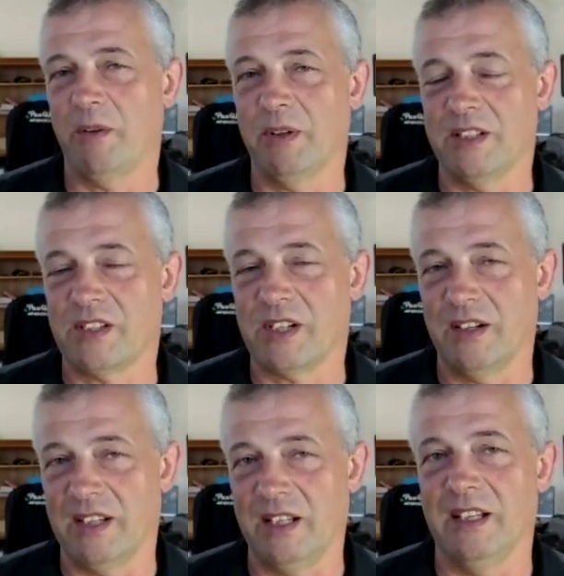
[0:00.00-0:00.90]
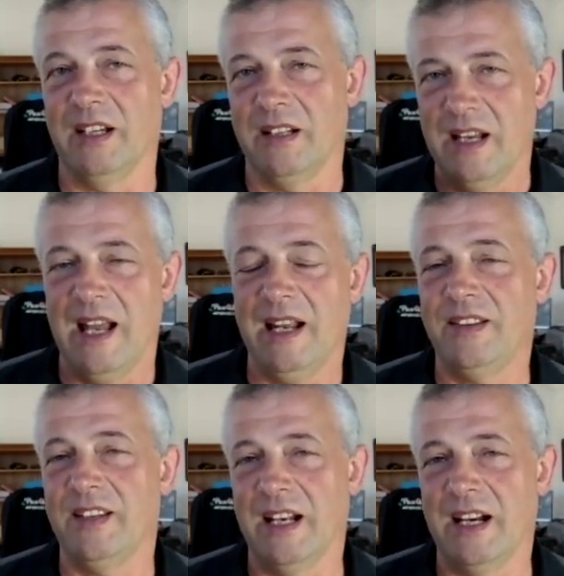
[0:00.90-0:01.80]
with this kind of thing, that
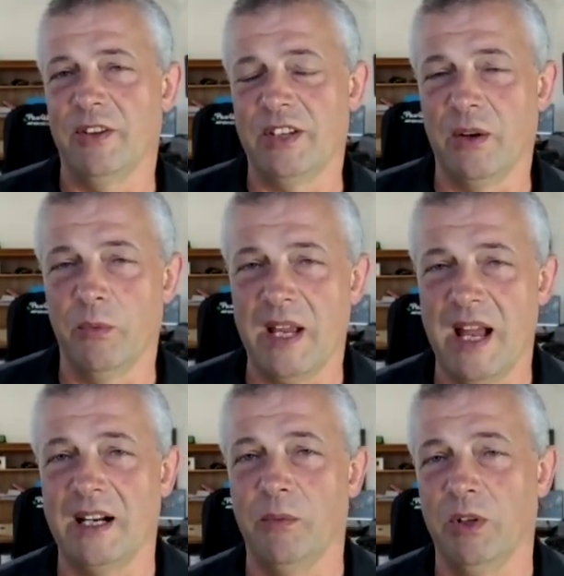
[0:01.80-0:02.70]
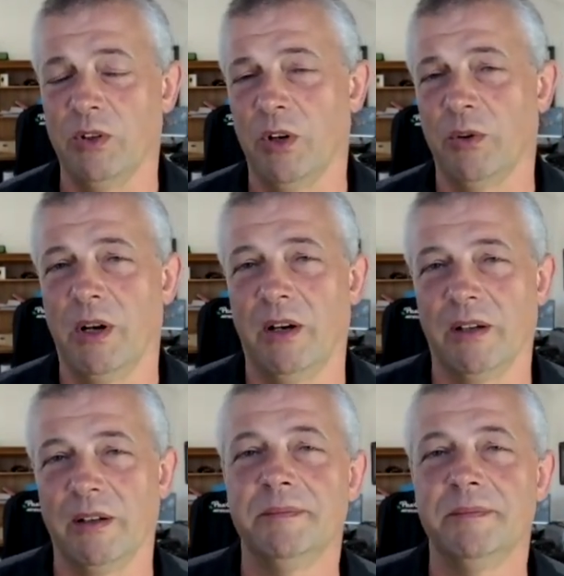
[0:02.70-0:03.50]
anything and everything can and will go wrong.